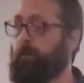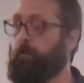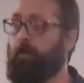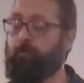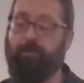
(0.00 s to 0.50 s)

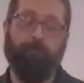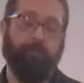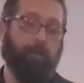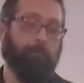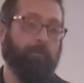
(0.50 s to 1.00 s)
Who knows off the
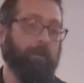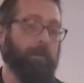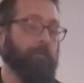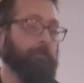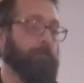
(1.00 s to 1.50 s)
top of their
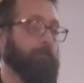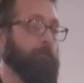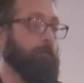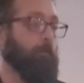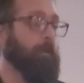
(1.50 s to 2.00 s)
head?
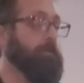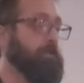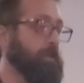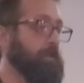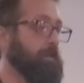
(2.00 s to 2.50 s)
Where does
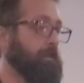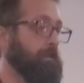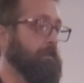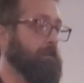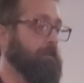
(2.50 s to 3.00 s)

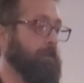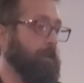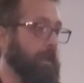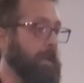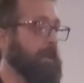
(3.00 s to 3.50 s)
Jesus
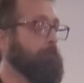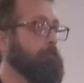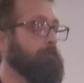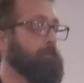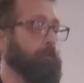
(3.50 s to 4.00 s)

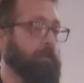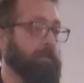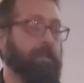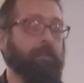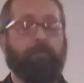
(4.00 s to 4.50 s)
claim to
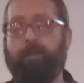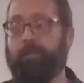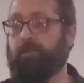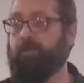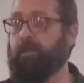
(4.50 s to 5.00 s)
receive the
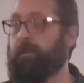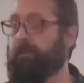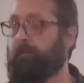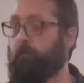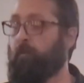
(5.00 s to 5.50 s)

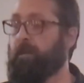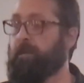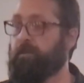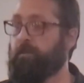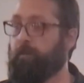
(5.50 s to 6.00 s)
insight for what
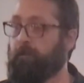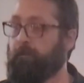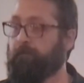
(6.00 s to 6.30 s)
he's doing?